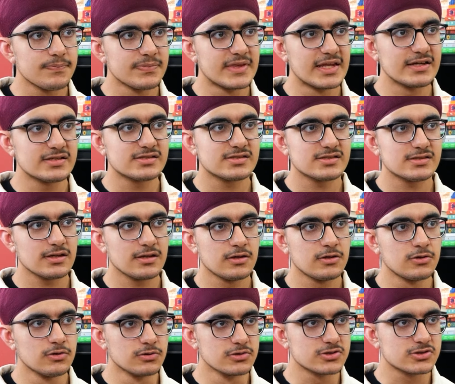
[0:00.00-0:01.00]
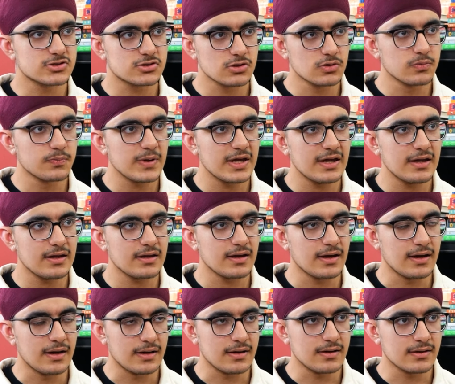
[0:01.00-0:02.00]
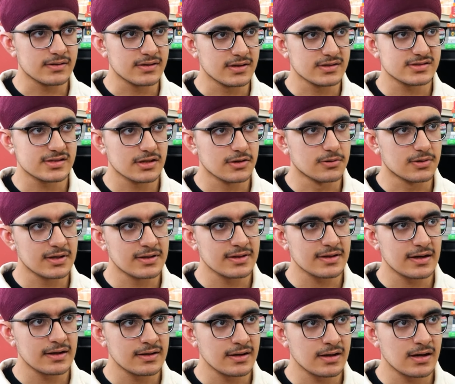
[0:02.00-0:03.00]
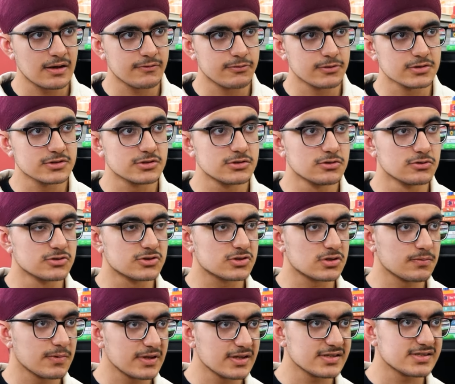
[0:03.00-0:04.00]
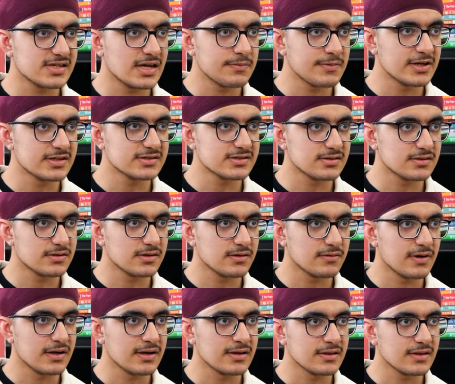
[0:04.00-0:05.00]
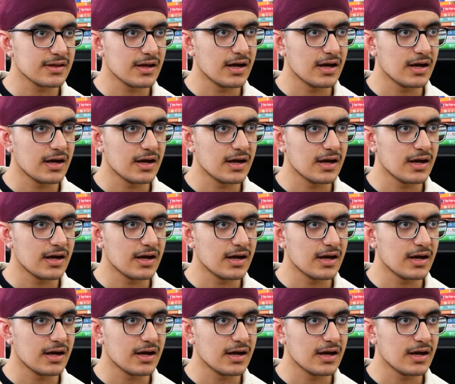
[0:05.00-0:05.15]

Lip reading: This used to be, the salute in the Indian Air Force used to be the same as the one in the